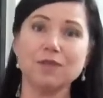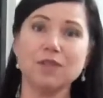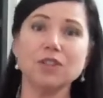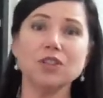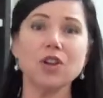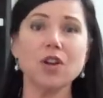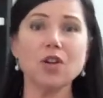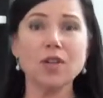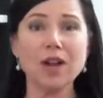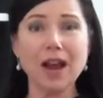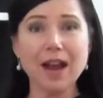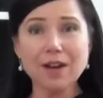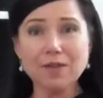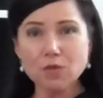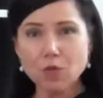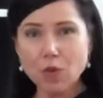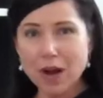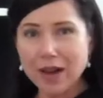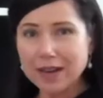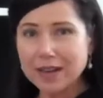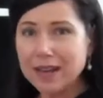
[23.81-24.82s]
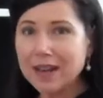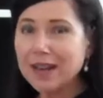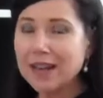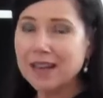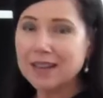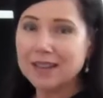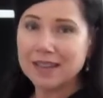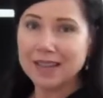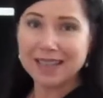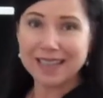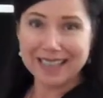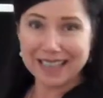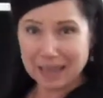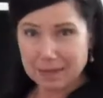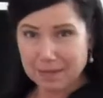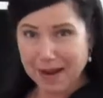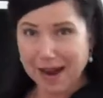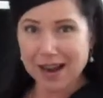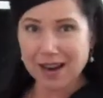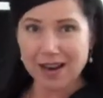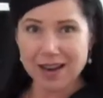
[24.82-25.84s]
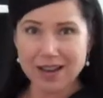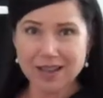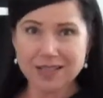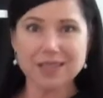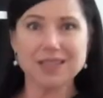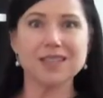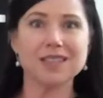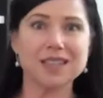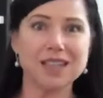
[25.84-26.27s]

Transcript: If you don't have one, then email us.